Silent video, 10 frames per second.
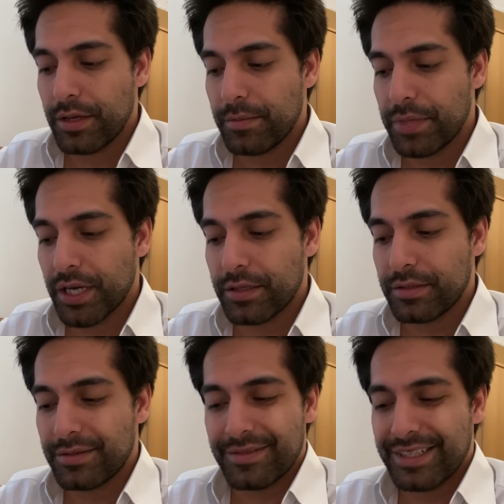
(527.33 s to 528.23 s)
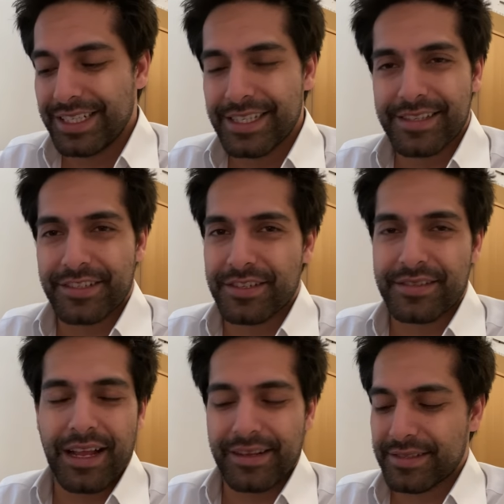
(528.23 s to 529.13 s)
but this is just
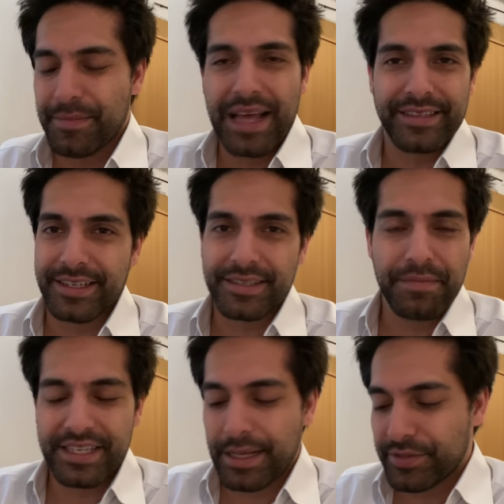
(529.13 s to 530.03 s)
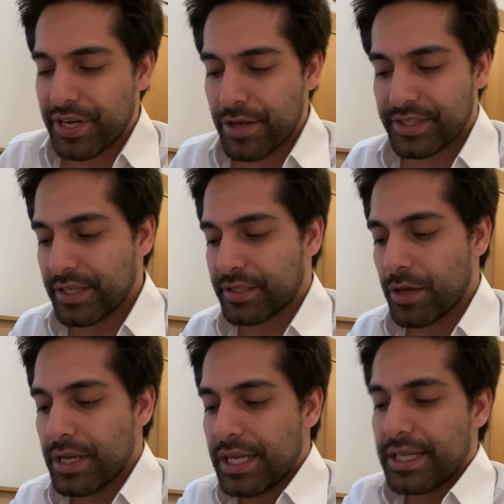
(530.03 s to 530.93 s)
like semantics. It makes absolutely no sense.
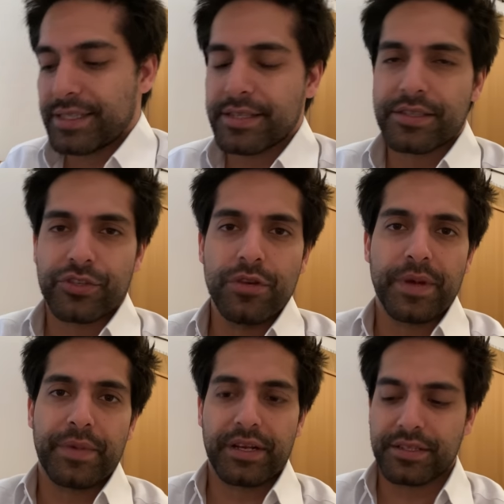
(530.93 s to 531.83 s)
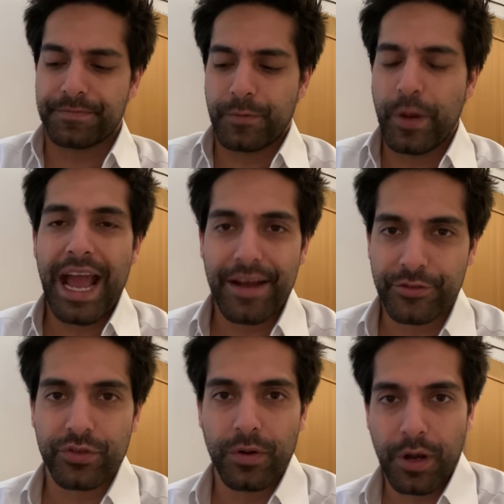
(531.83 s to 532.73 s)
So this is stupid, because we have
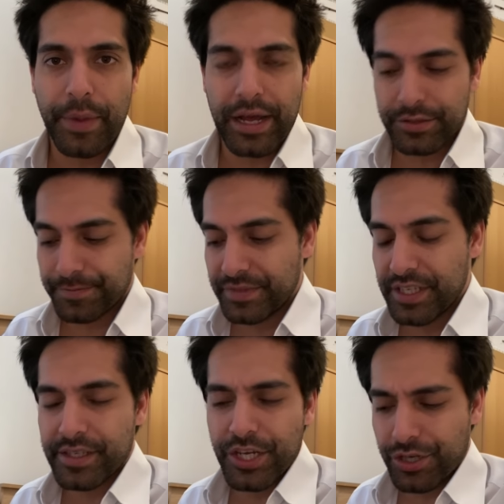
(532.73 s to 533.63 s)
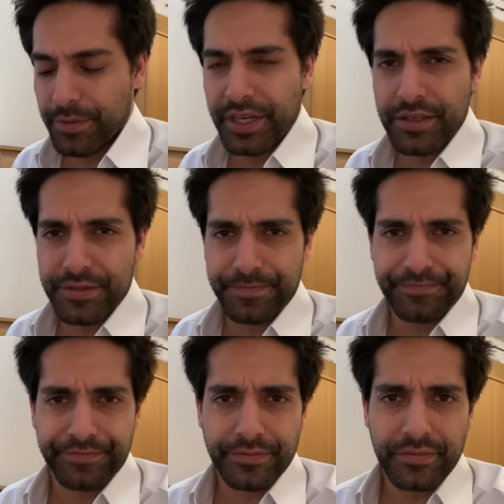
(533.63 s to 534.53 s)
to talk about this issue because
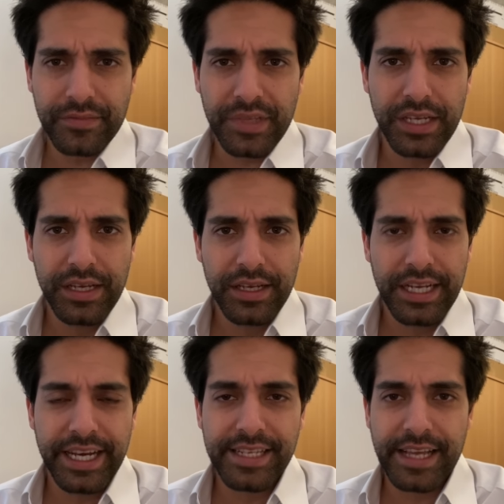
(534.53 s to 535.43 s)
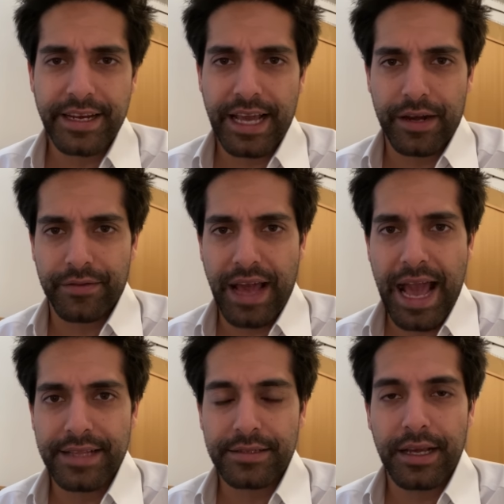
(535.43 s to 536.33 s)
it is getting out of
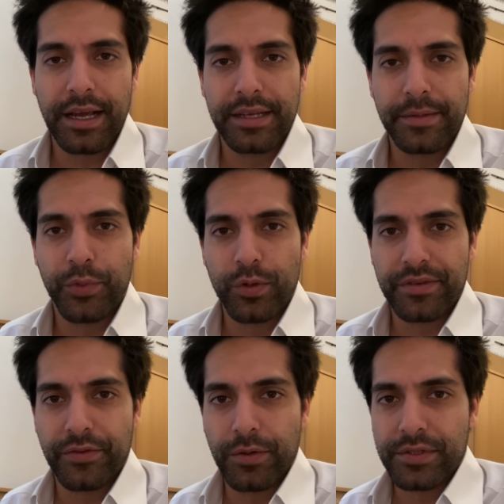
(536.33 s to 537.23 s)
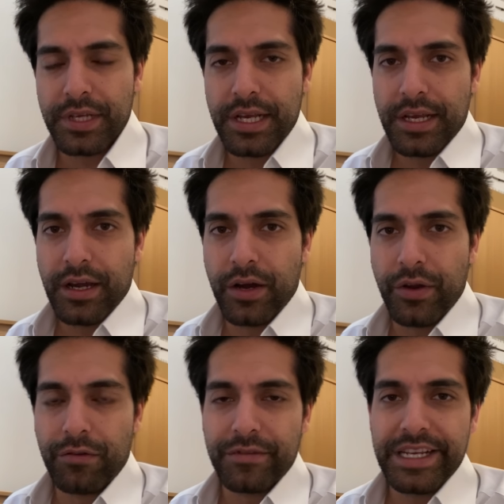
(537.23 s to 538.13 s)
hand. Uh, the border force are
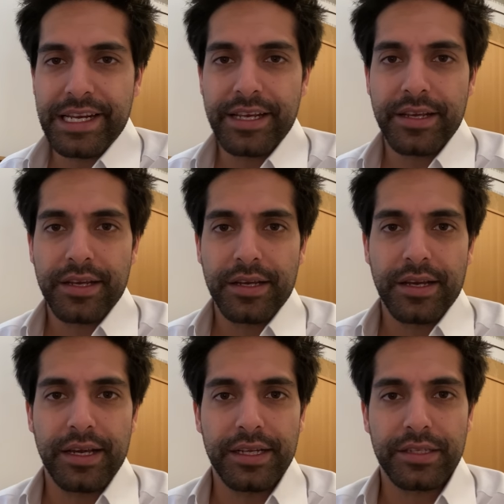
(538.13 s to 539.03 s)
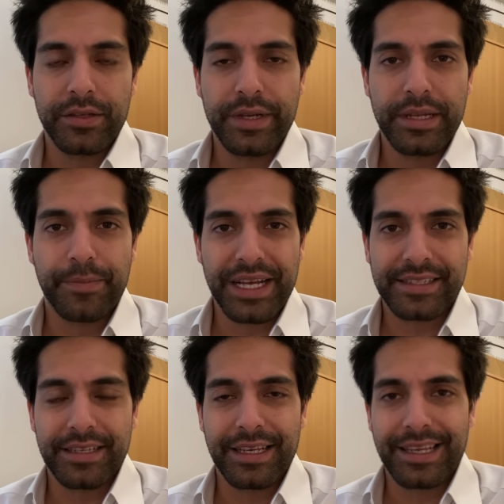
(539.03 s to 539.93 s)
not really uh, doing the best
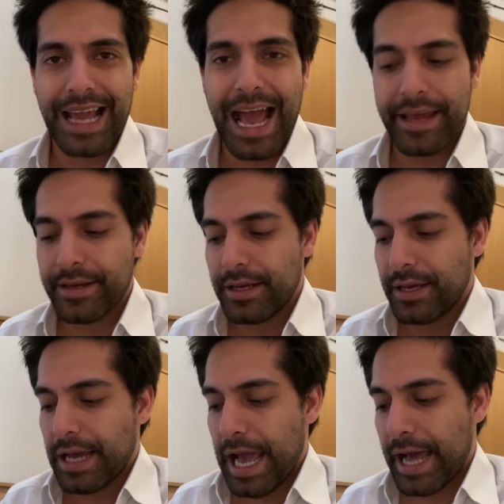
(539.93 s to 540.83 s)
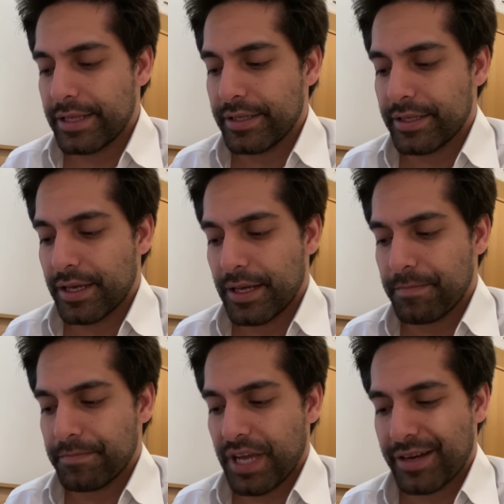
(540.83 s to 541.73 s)
that they can. And
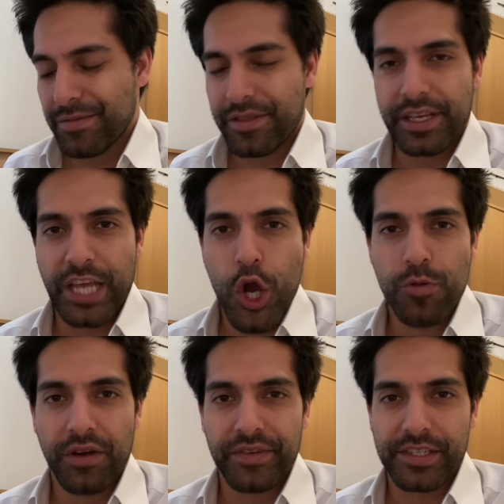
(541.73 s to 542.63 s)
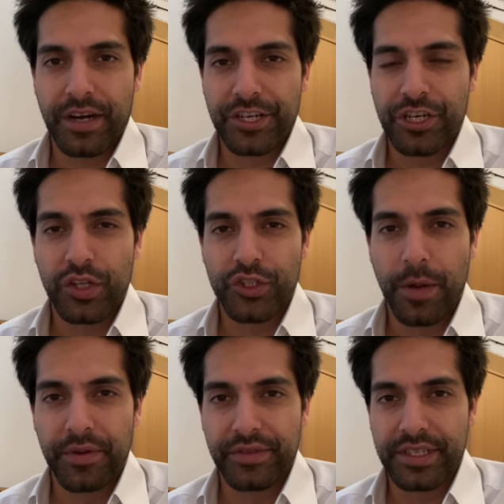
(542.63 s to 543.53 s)
um, I don't think the Home Office are actually on
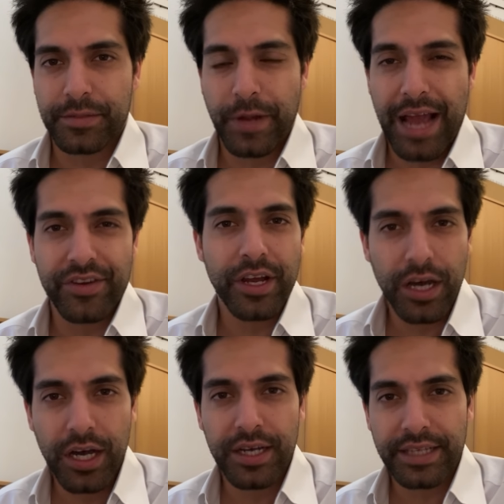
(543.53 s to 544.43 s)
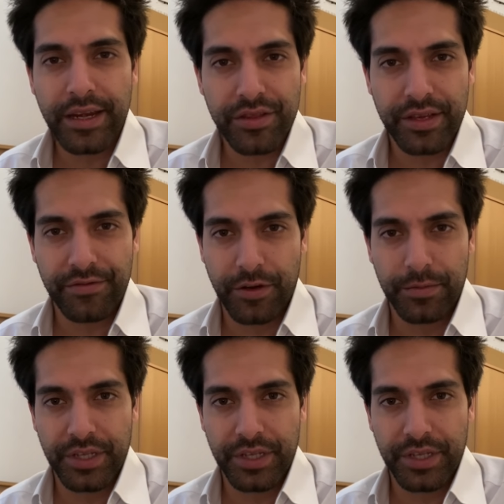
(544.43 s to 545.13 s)
top of this. We haven't heard anything from